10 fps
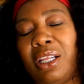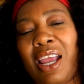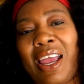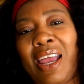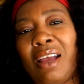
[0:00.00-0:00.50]
the
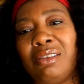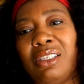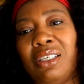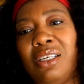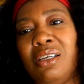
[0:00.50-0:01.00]
aisle
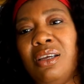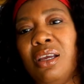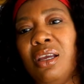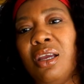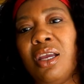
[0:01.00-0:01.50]
seat
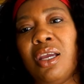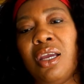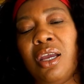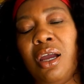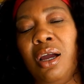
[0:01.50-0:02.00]

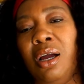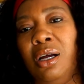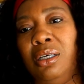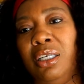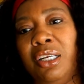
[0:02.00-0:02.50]

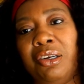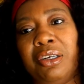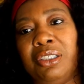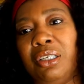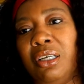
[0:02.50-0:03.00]
uh, and
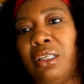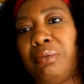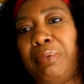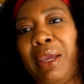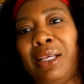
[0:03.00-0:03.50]
there's another
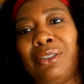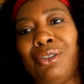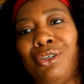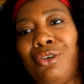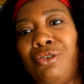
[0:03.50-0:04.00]

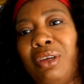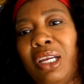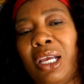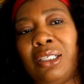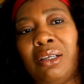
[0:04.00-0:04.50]
passenger, you can
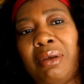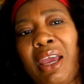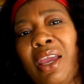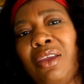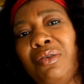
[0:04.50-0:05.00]
ask them,
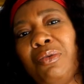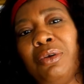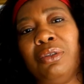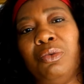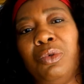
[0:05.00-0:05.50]
hey, you
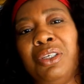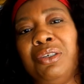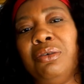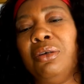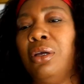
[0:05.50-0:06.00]
want the
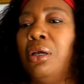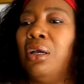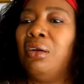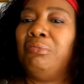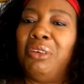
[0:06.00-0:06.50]
window?
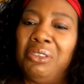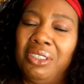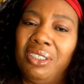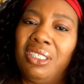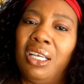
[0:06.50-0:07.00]
Most
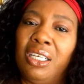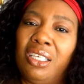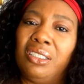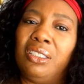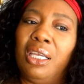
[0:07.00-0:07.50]
of the time
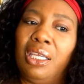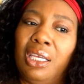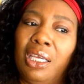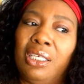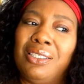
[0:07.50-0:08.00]
they'll say
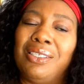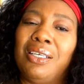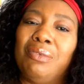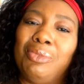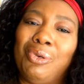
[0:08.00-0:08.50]
yes
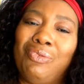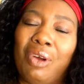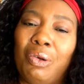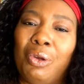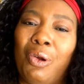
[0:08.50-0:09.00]
and move
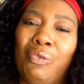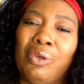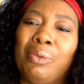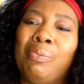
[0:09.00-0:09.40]
on over.